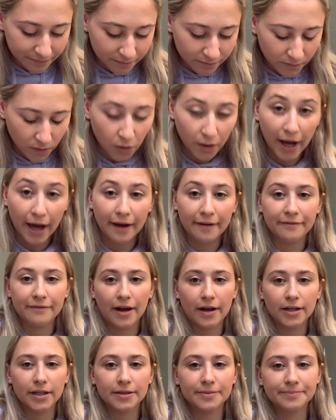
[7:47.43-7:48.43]
Okay,
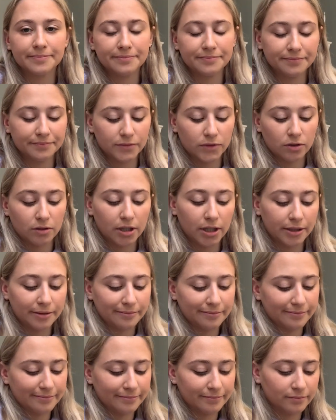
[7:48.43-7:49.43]
got it. Don't worry.
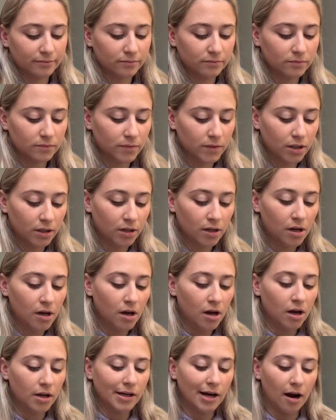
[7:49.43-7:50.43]

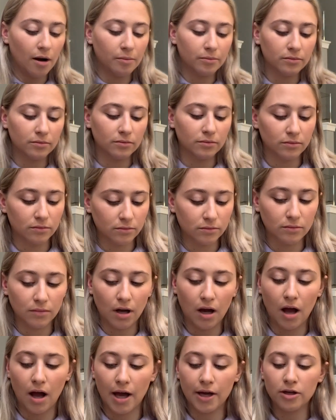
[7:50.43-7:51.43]
Now,
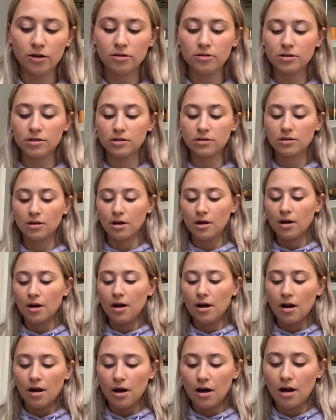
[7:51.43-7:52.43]
I
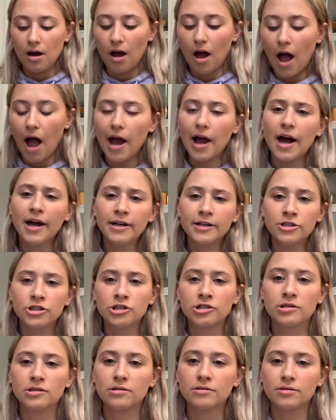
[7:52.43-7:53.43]
kind of
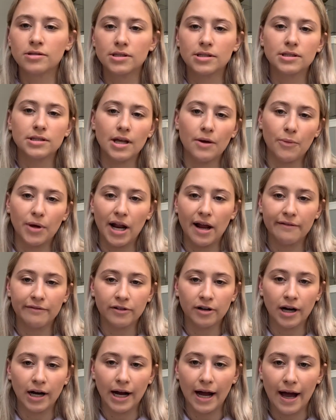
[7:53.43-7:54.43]
just use
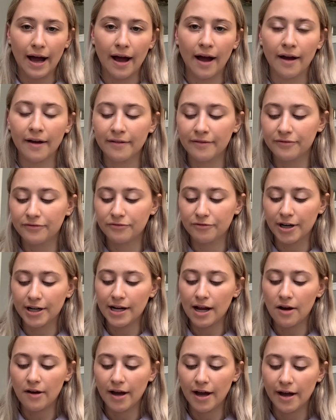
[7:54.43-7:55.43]
whatever I have. Right
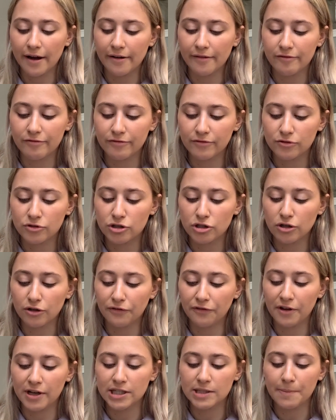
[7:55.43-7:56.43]
now I have Too
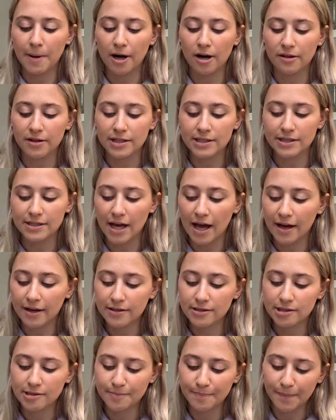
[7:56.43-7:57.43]
Faced Better Than
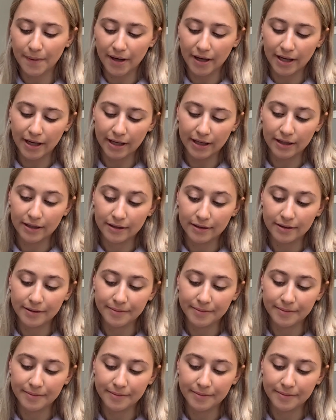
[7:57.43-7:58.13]
Sex, but